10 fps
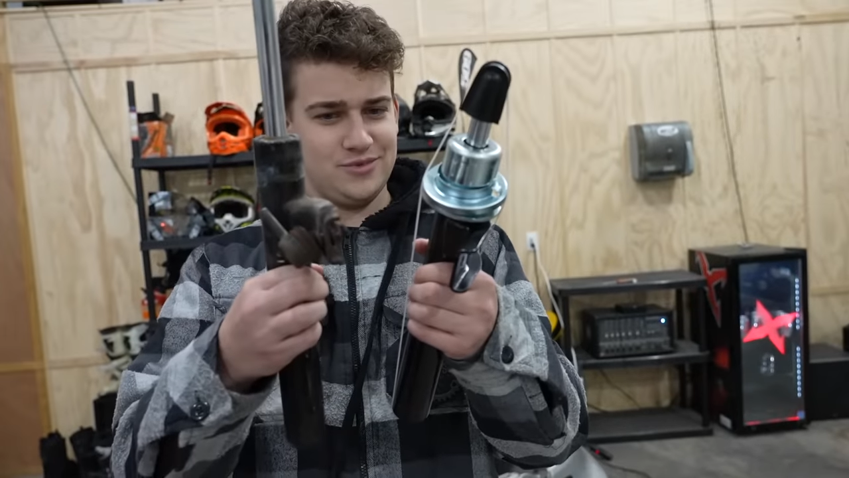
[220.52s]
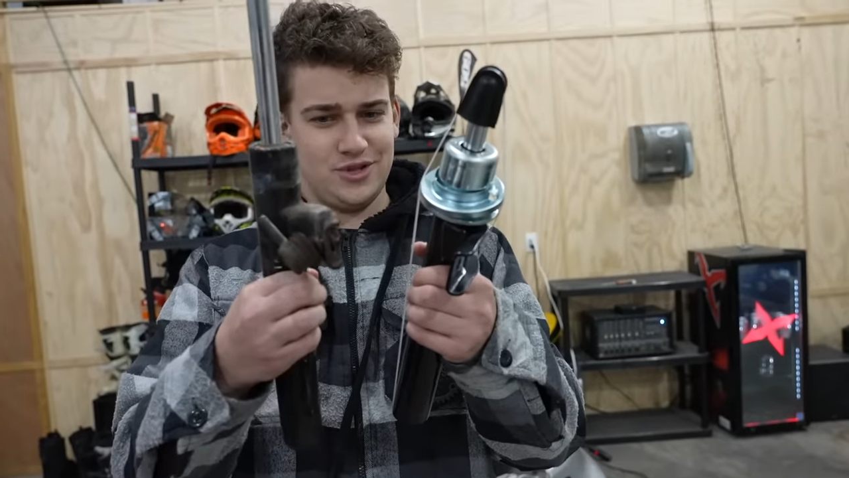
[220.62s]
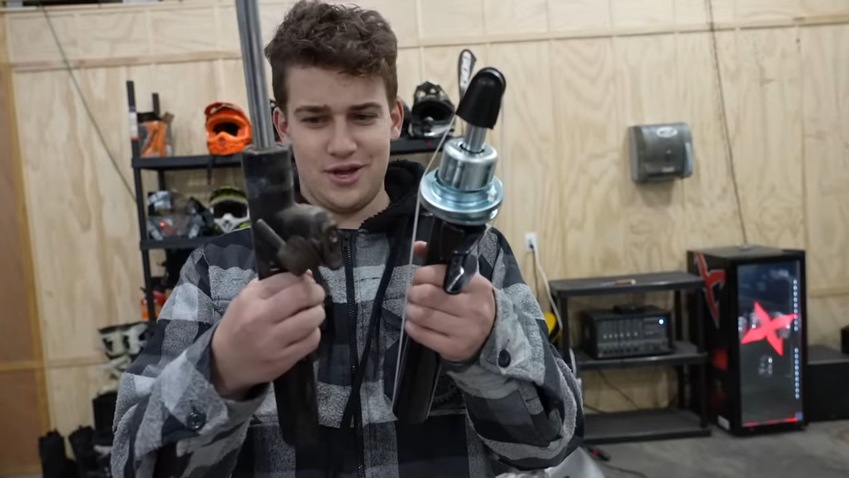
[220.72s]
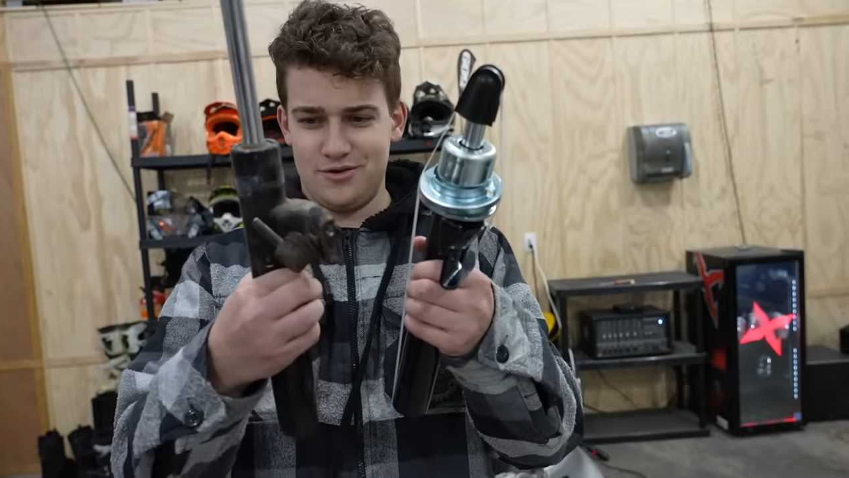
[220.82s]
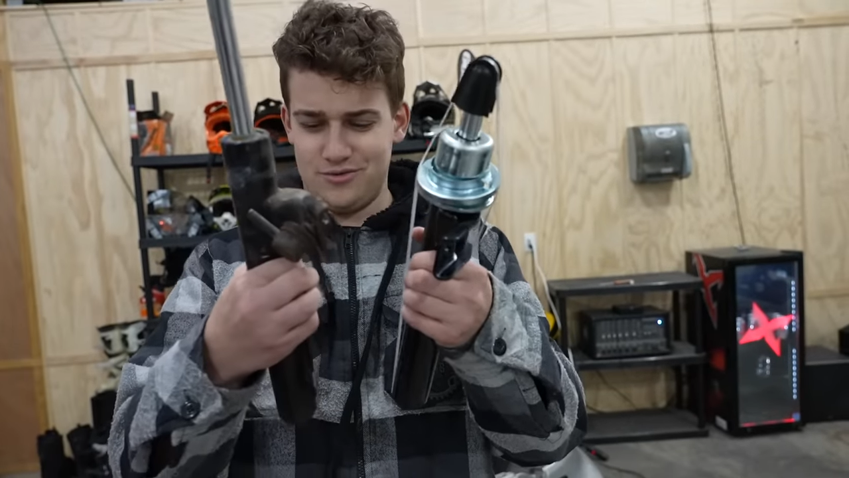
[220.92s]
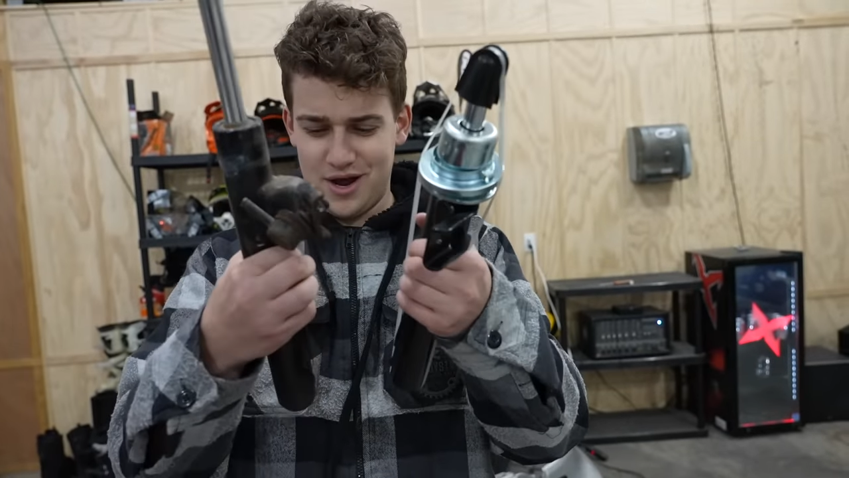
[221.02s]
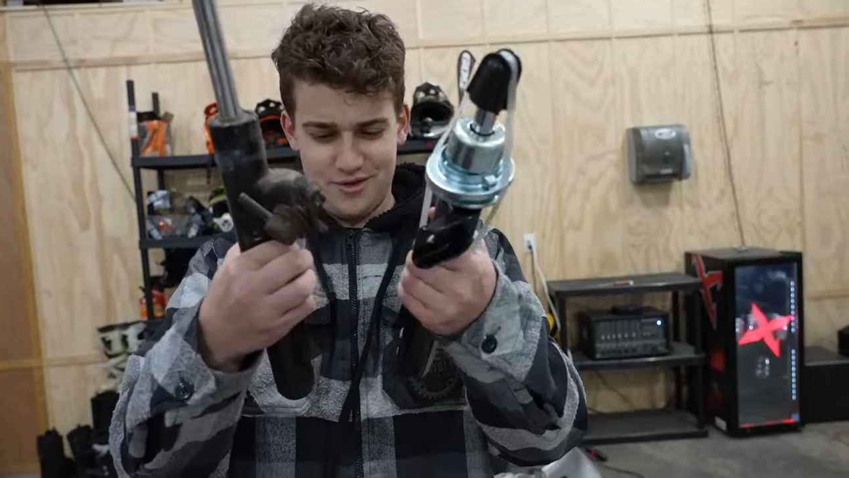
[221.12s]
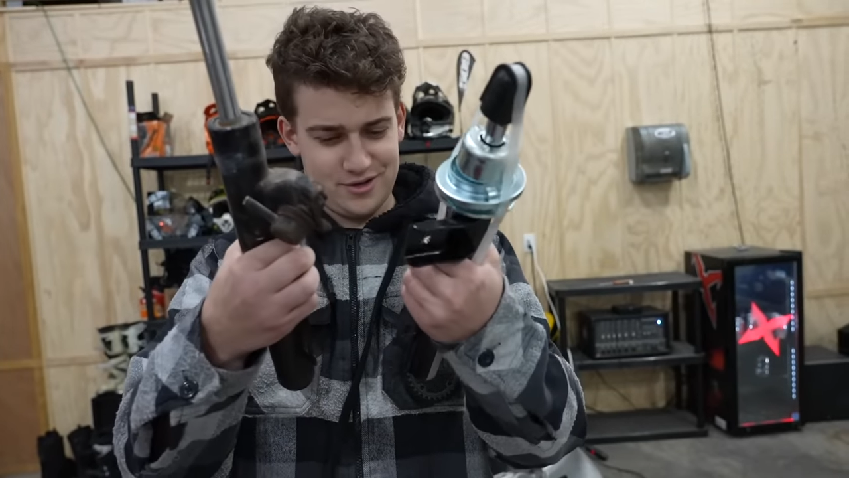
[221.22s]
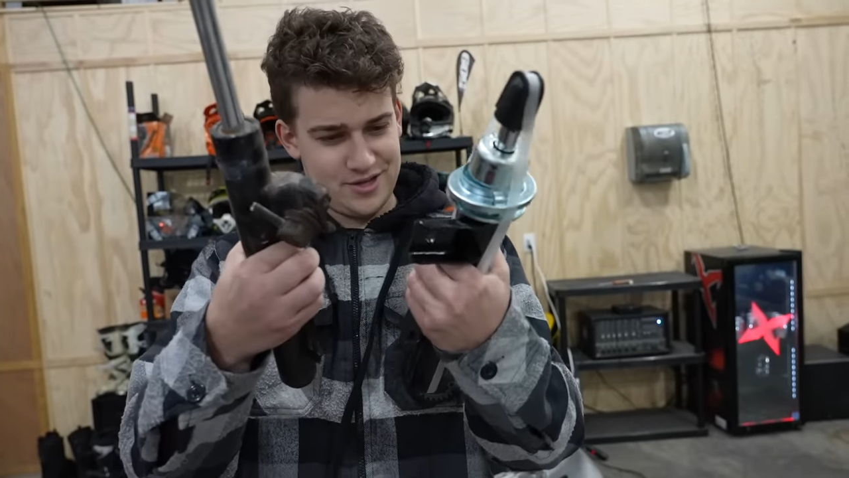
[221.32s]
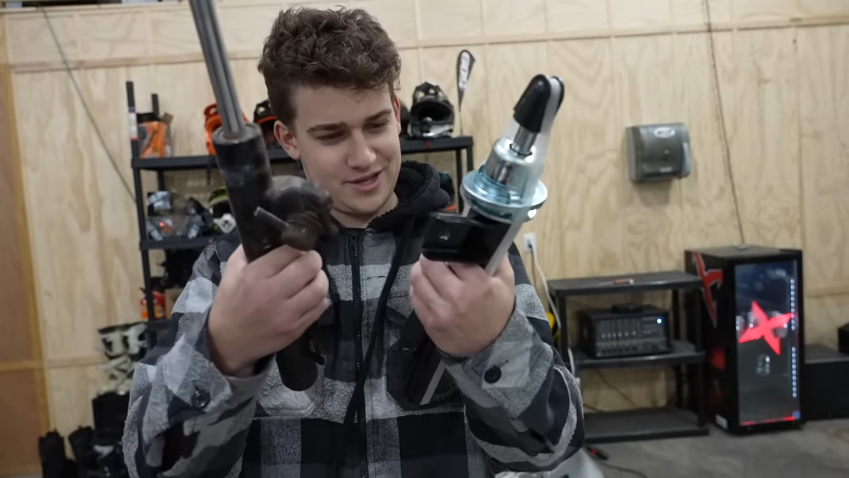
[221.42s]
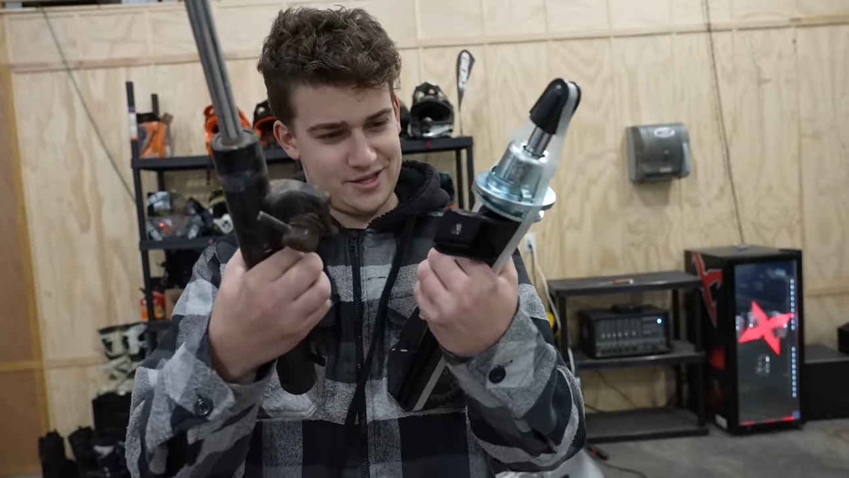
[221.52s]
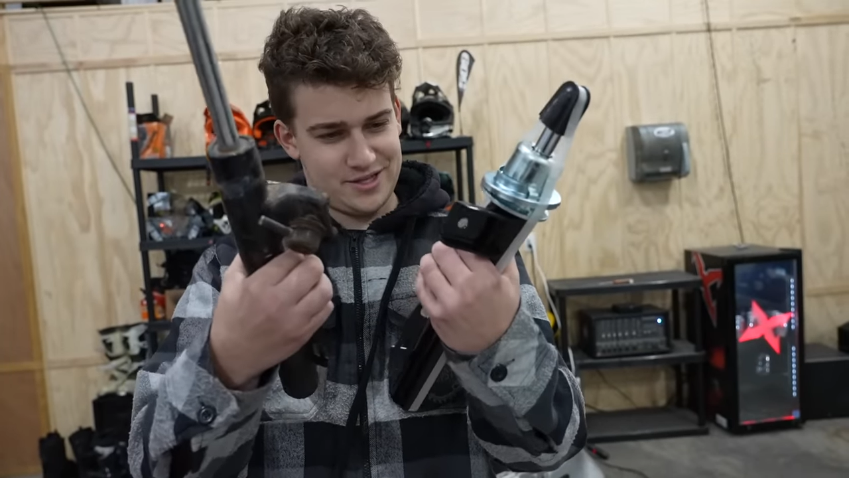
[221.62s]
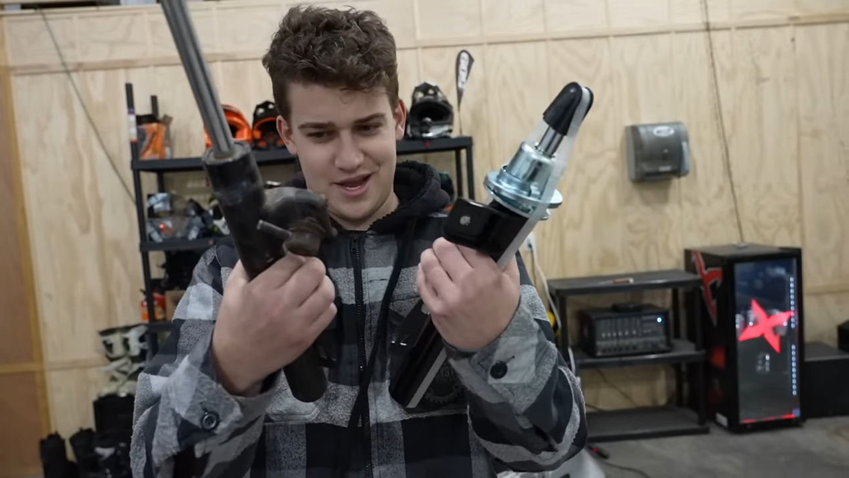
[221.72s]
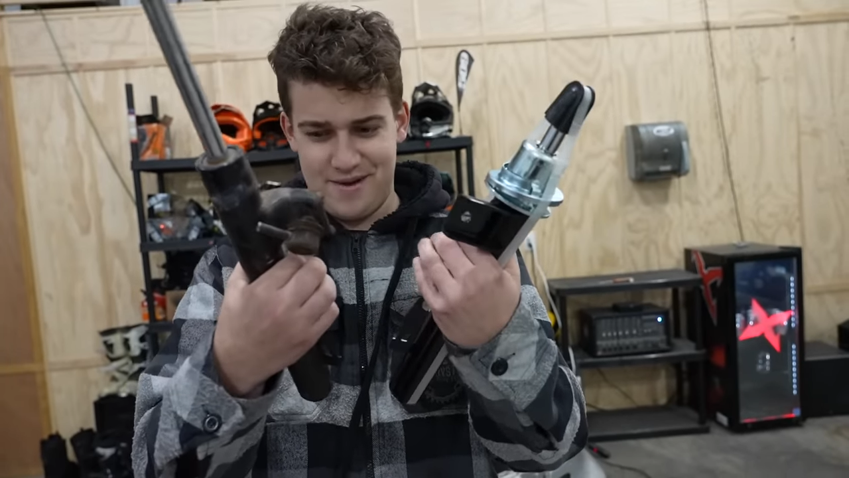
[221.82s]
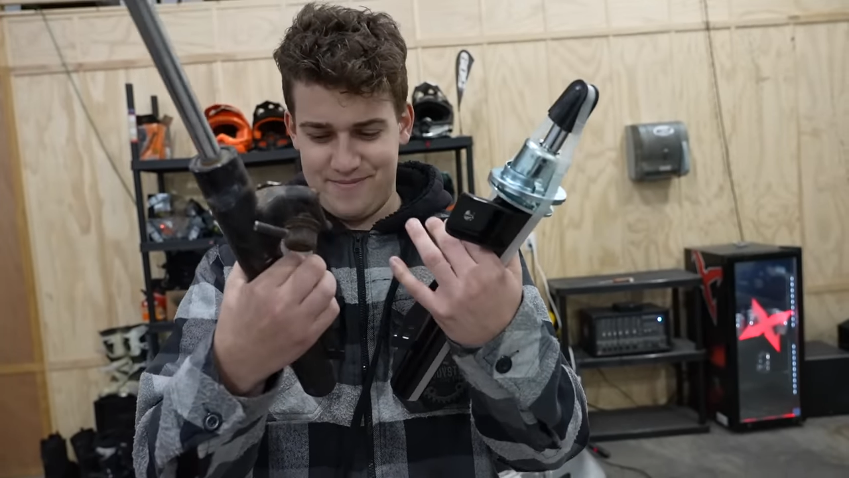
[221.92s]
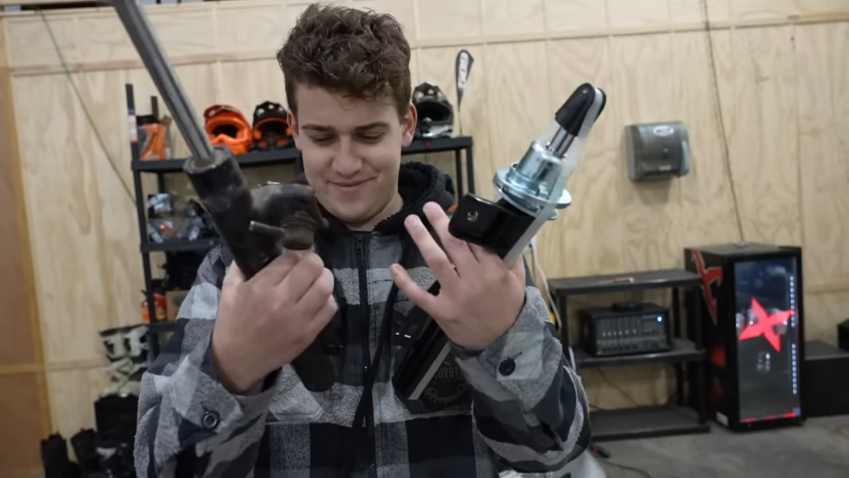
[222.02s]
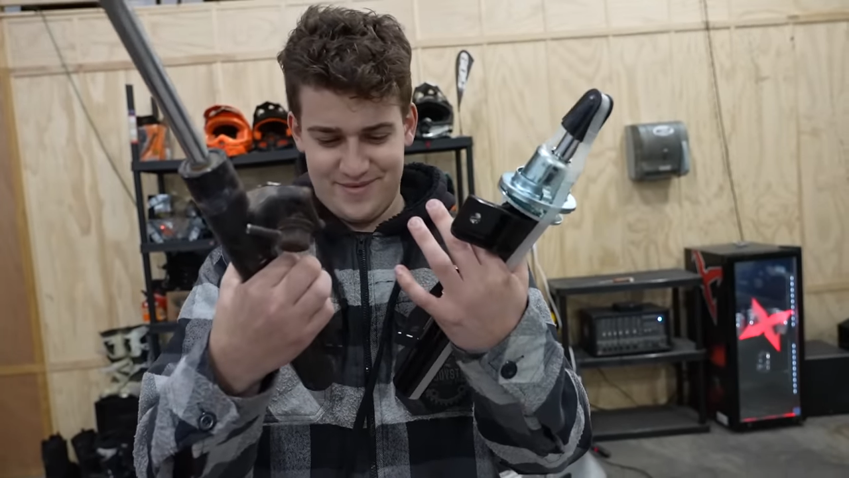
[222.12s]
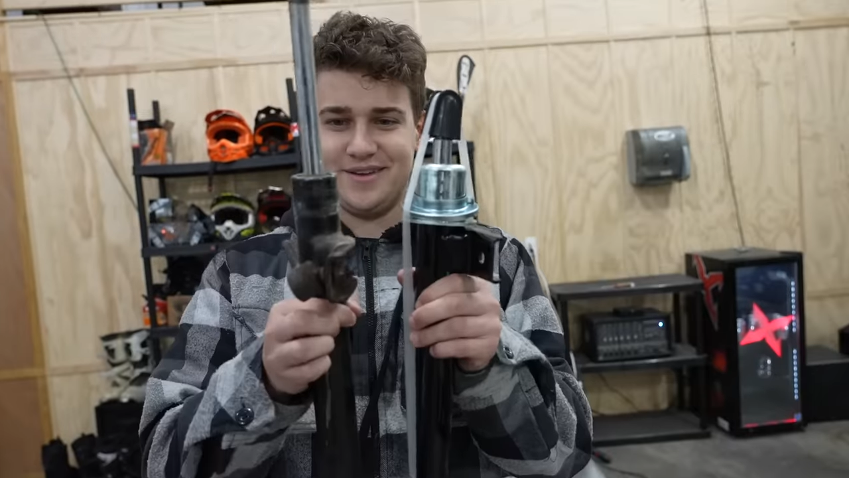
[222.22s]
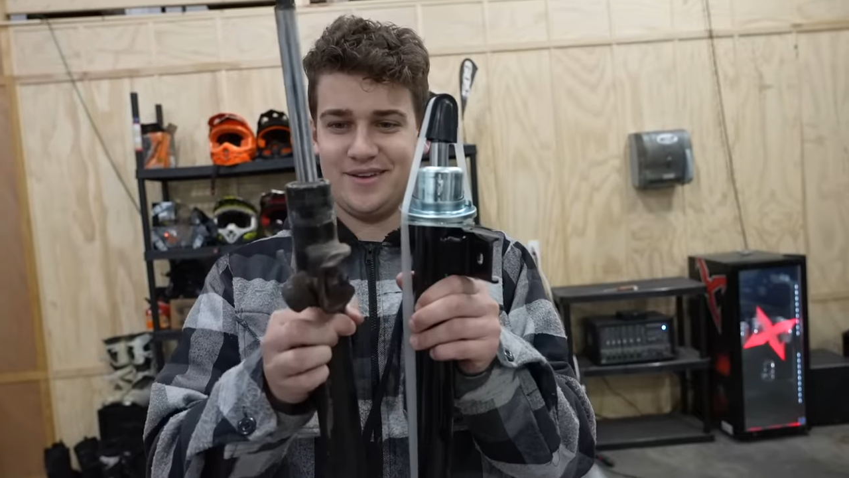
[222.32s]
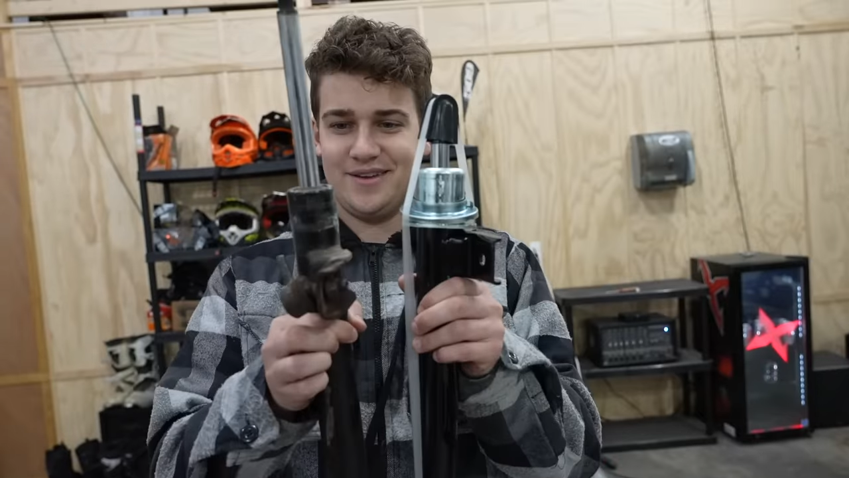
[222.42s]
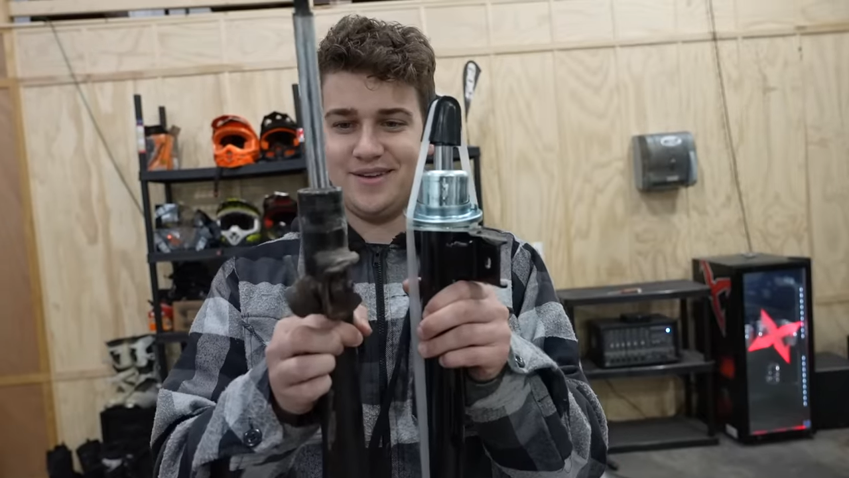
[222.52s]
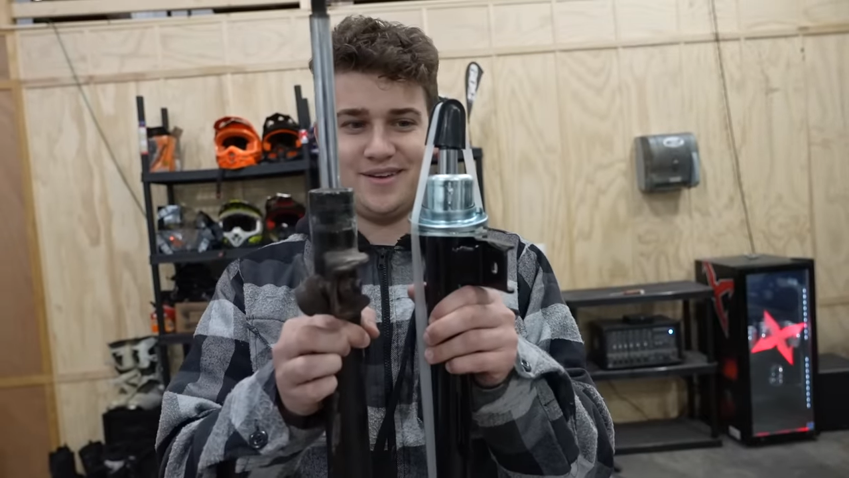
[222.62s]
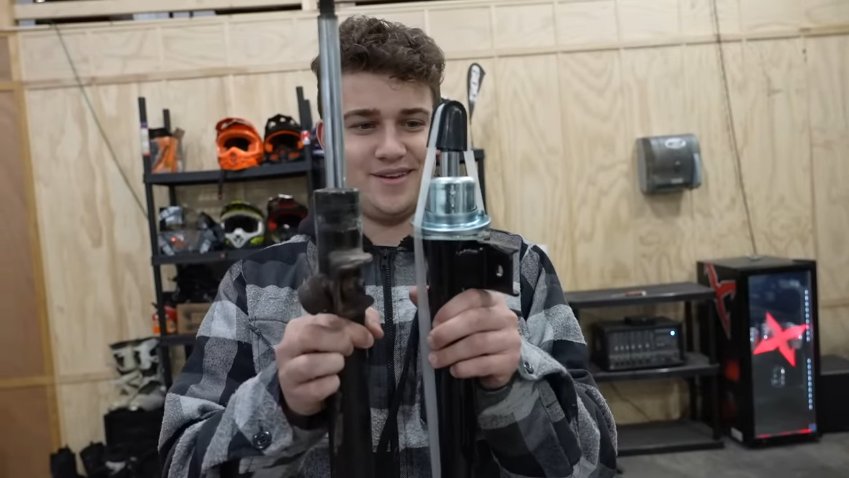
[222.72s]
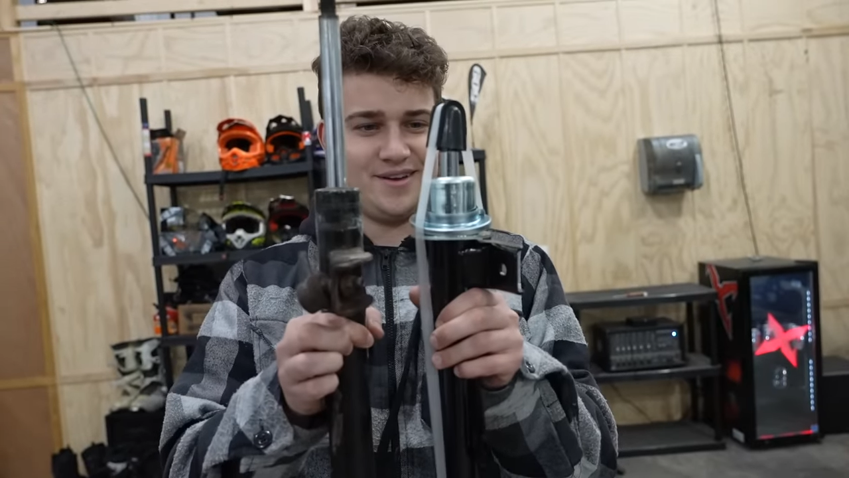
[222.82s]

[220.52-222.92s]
They do not look like the same. You're kidding.